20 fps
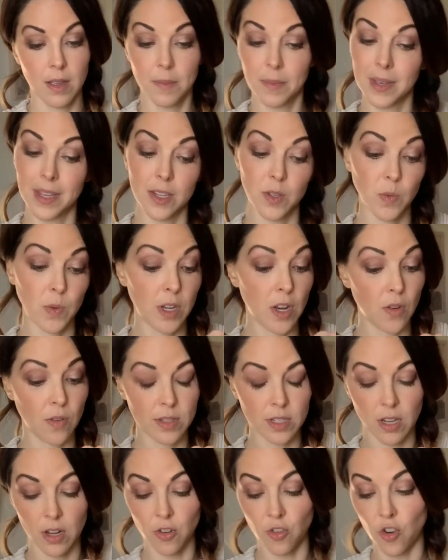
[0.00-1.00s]
because we know
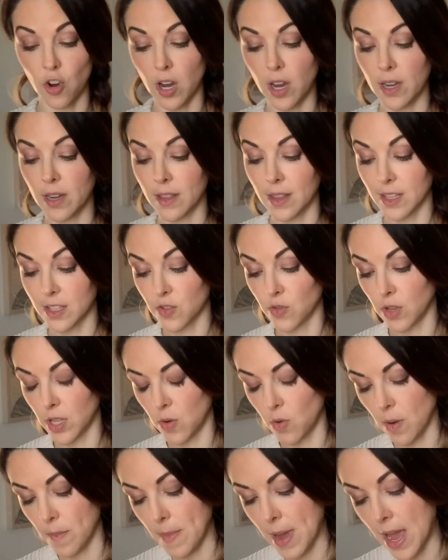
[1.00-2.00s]
it's on grain, and that's really
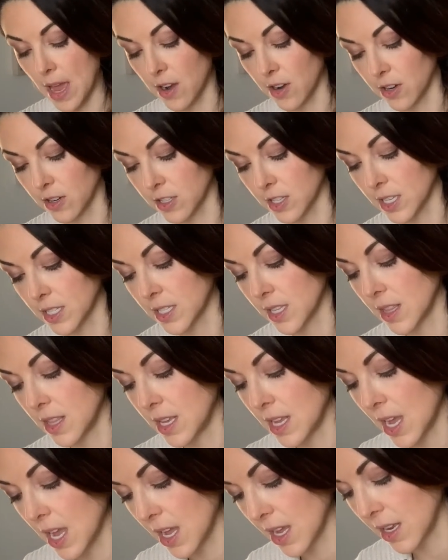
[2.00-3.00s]
what matters, because in
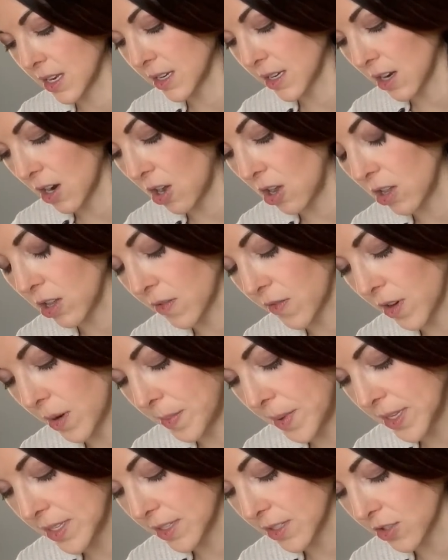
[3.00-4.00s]
the end, all of our
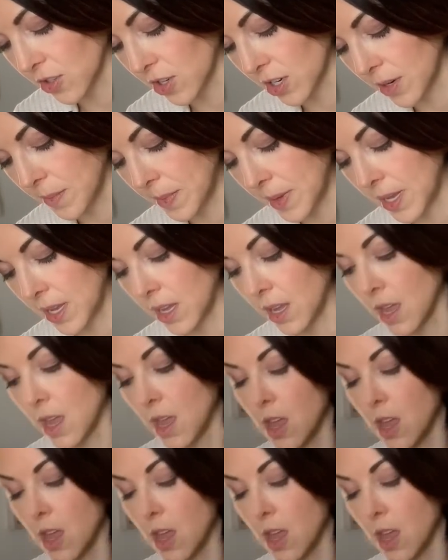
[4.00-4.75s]
pieces are going to be